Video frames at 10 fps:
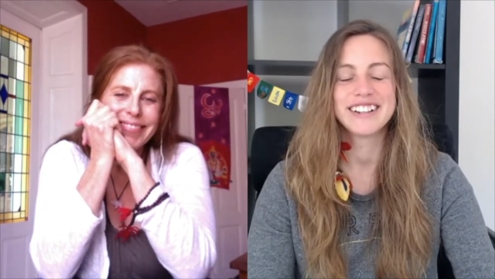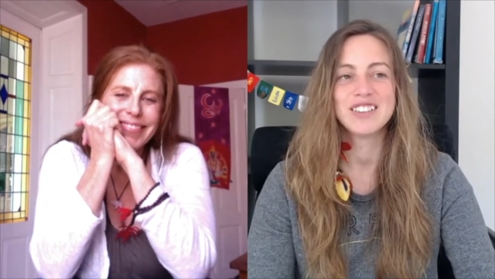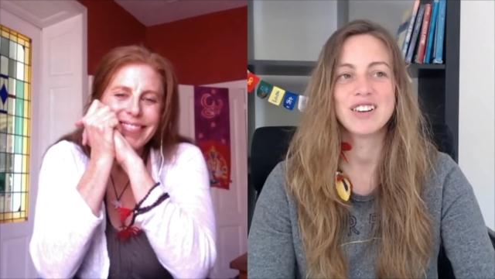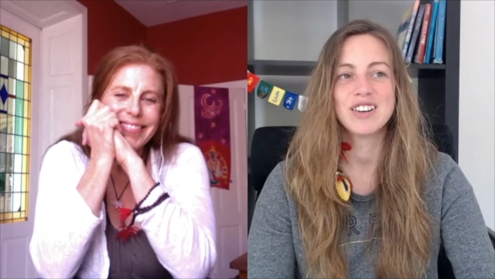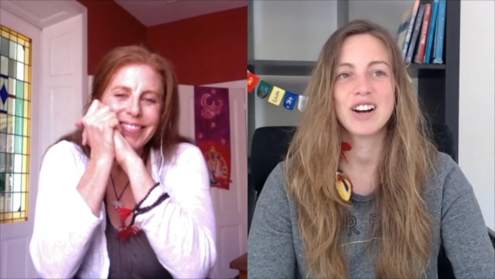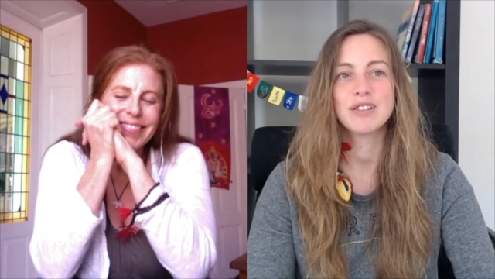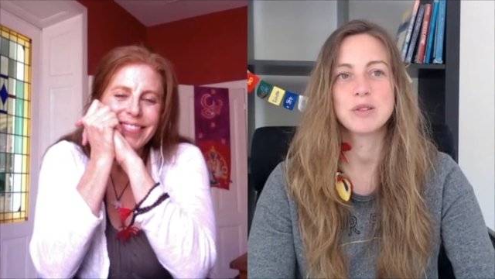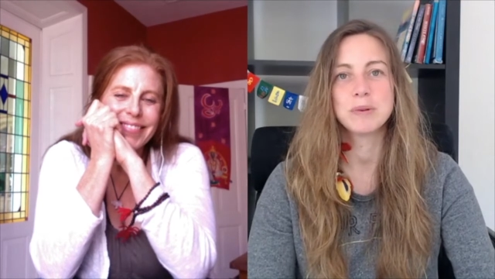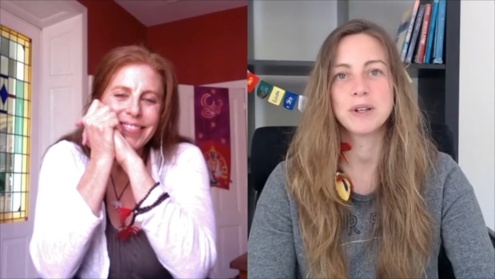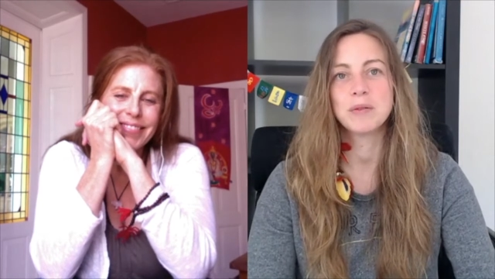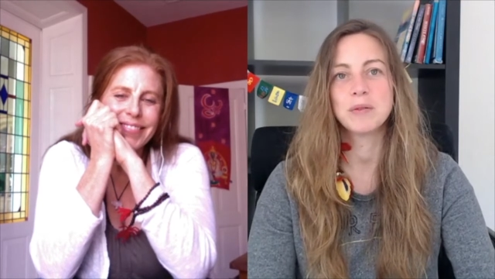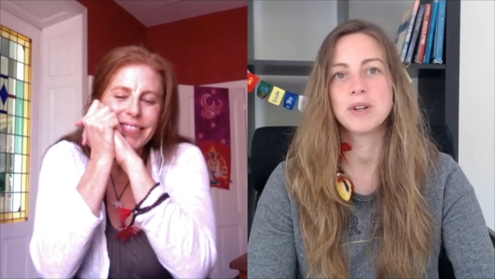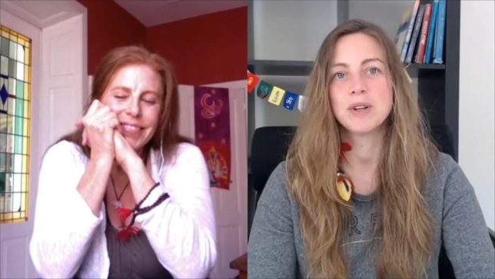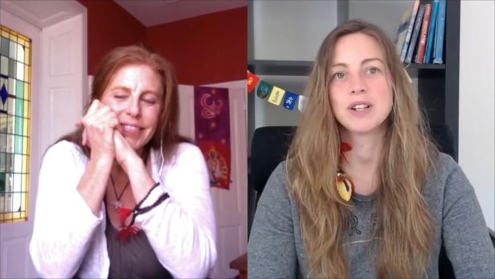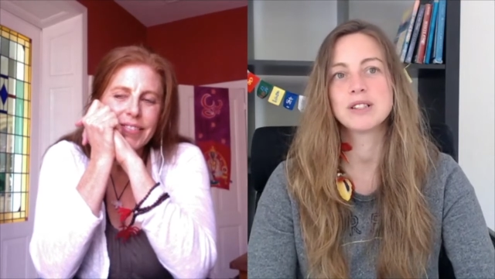Speaker 1: I don't know how to put it in
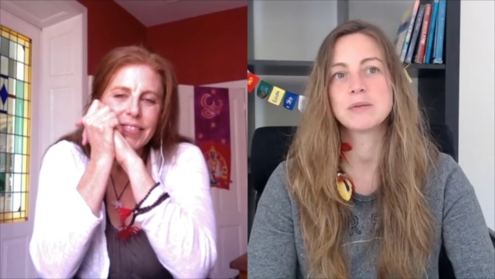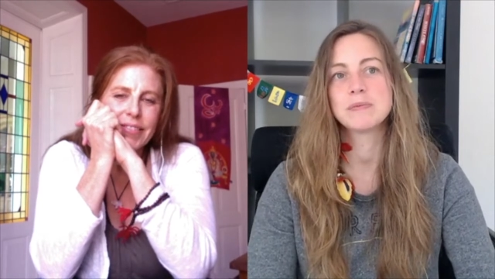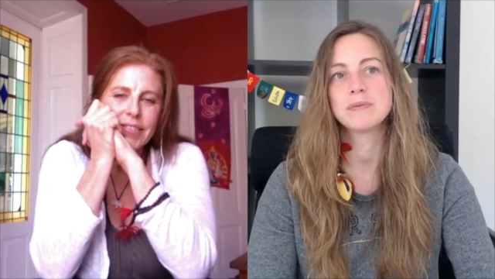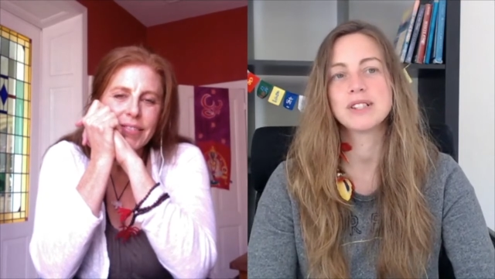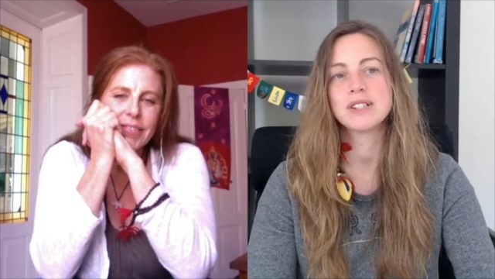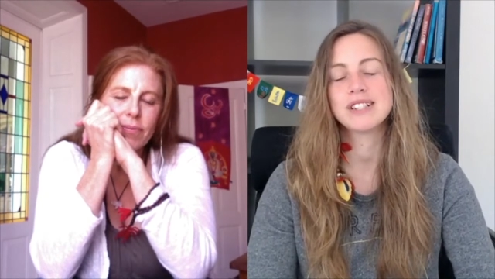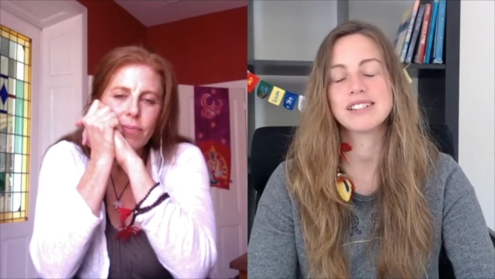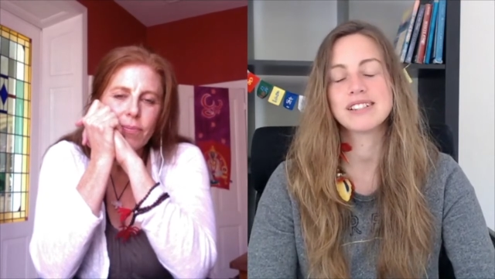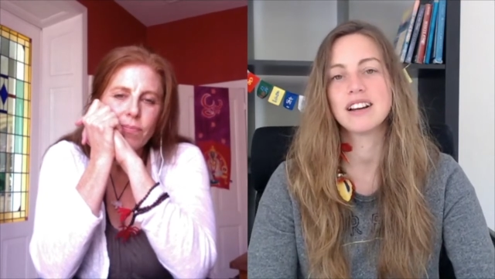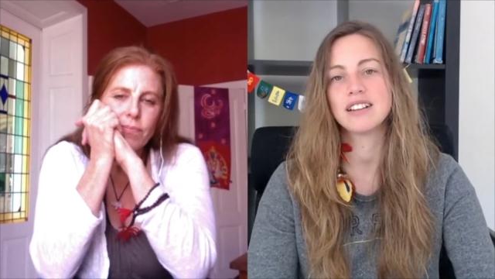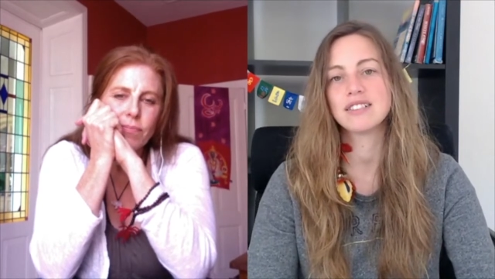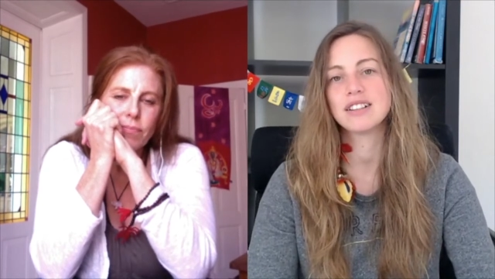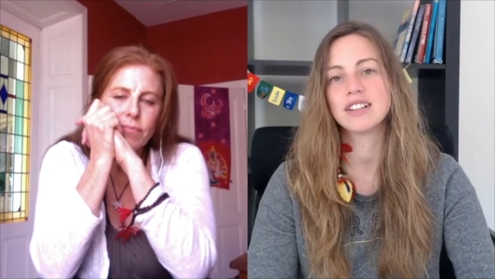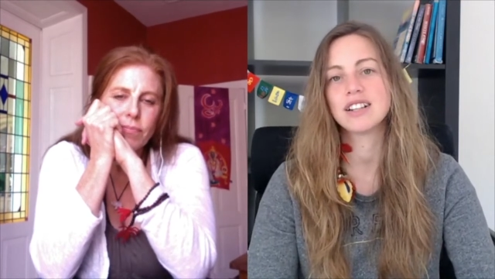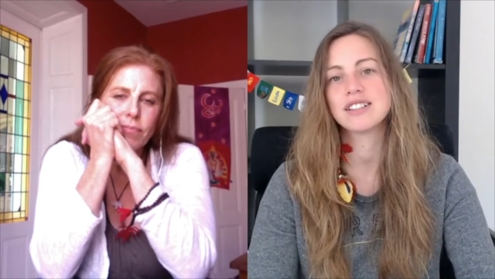words, just, yeah,
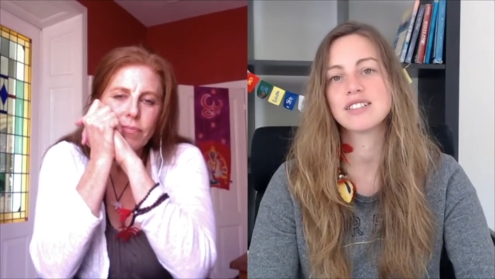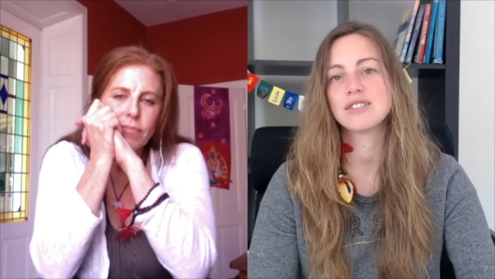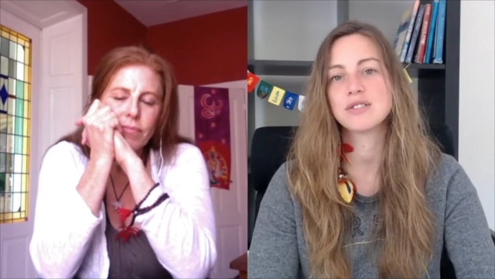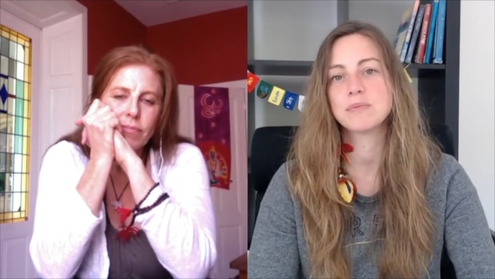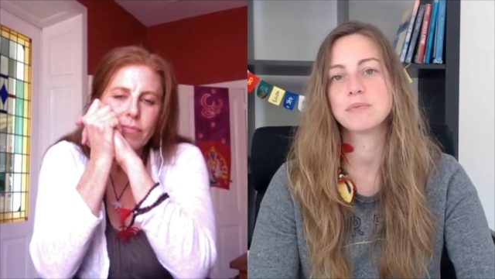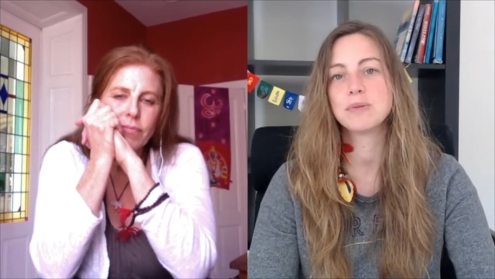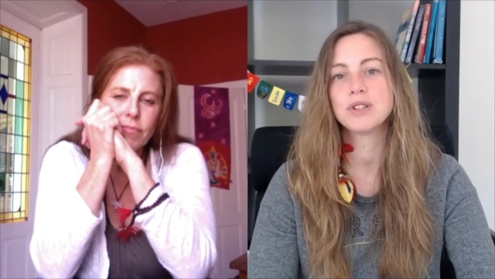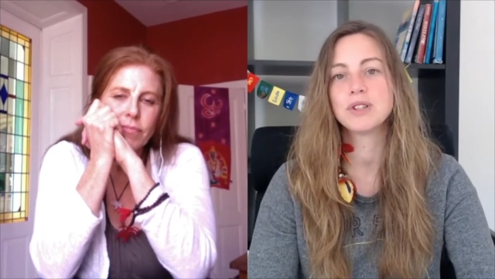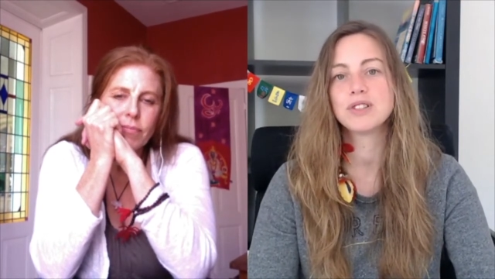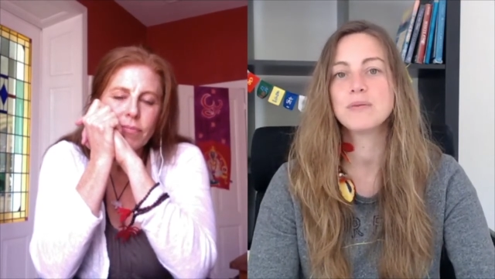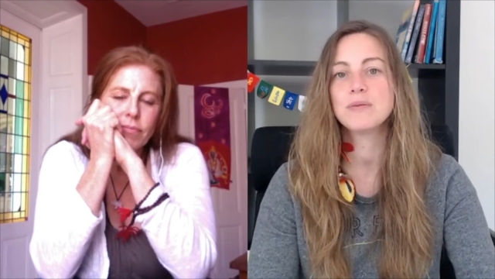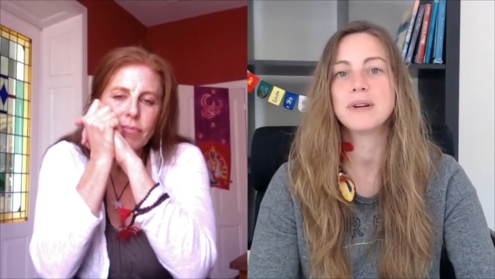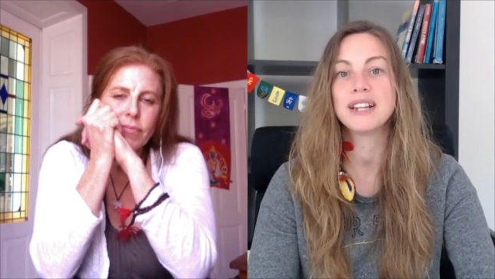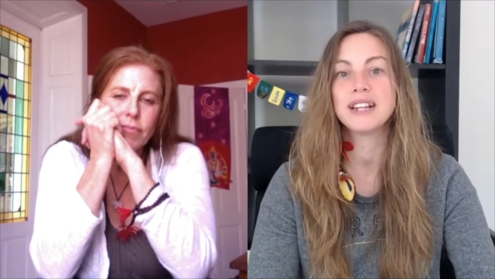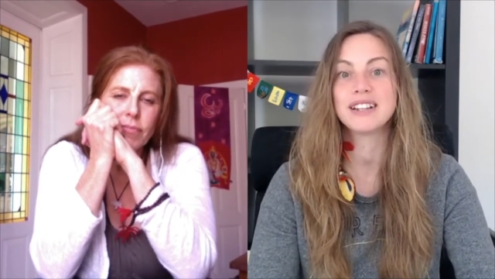there. I guess there is more to
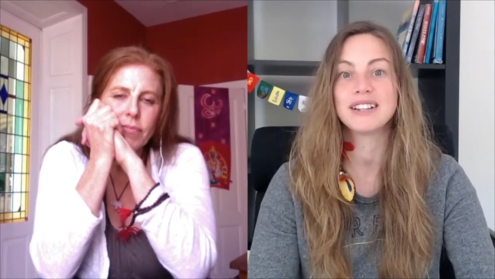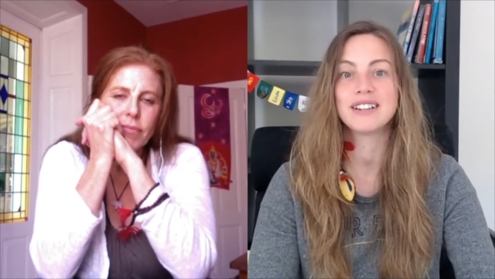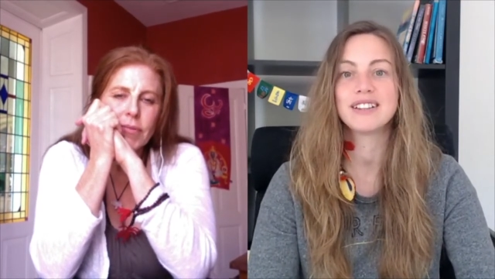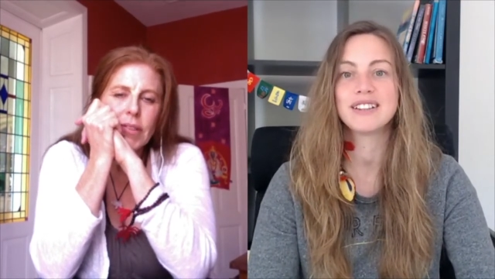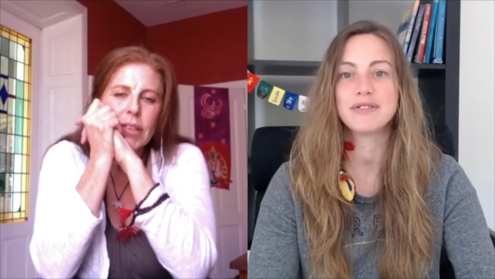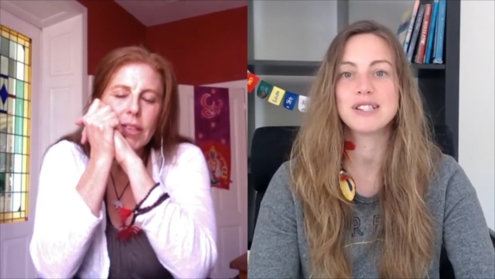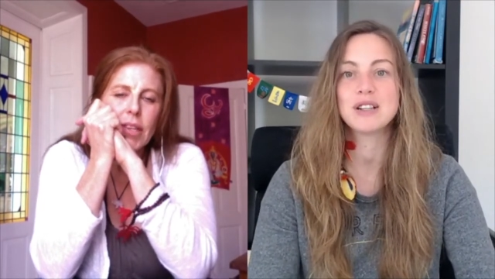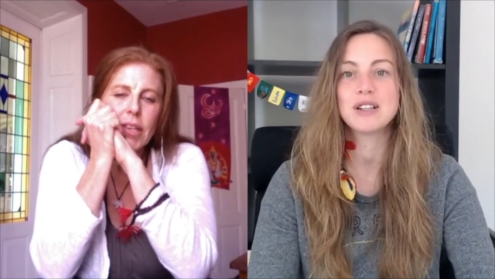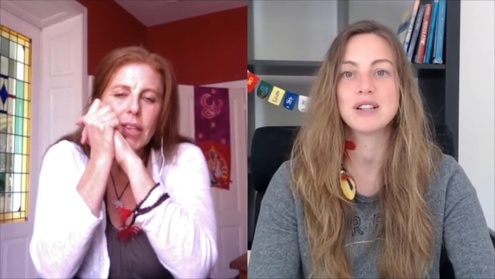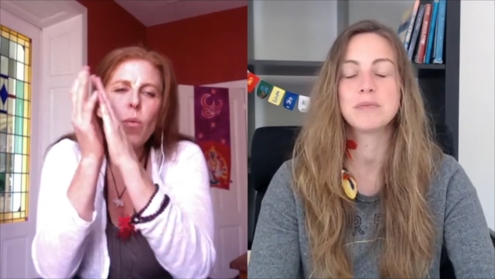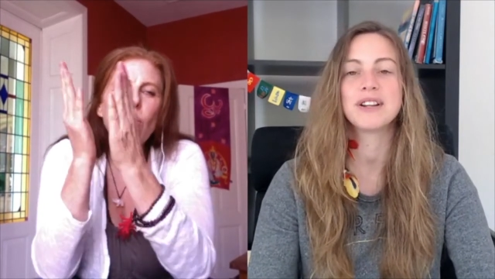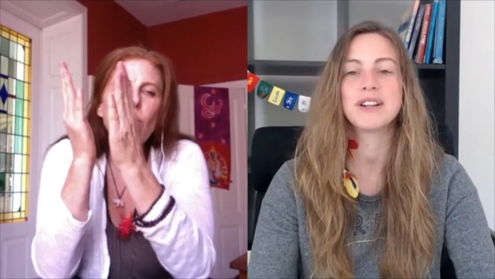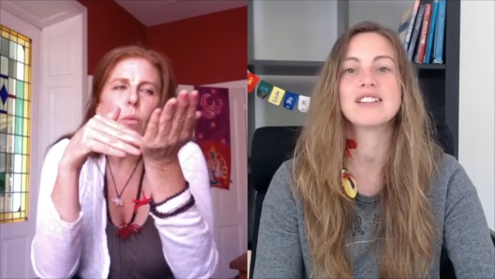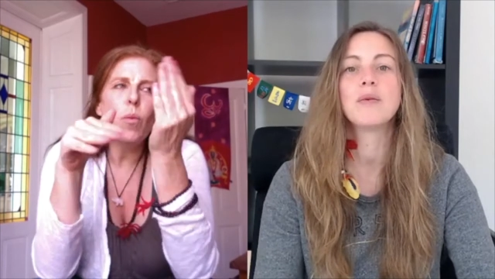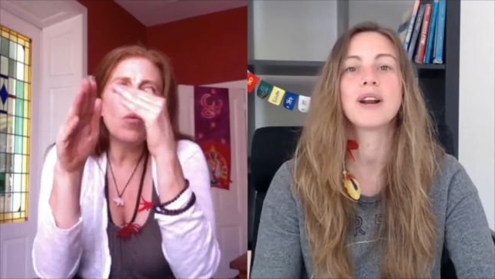me than the physical body.
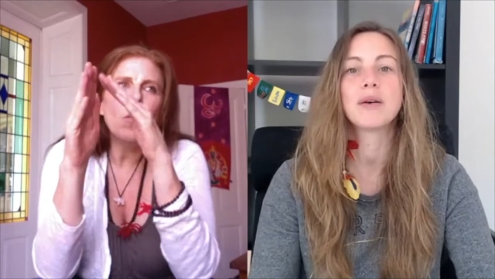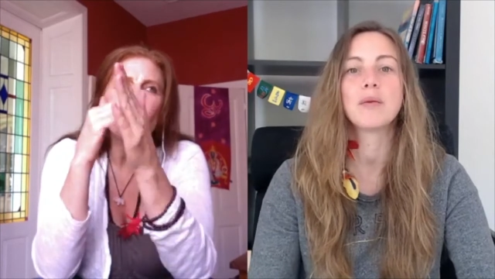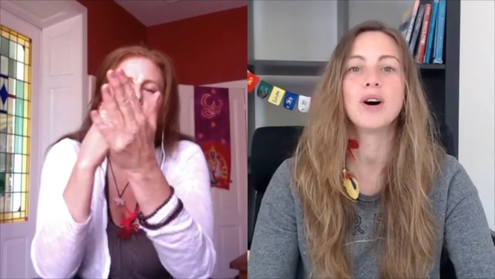That's not what I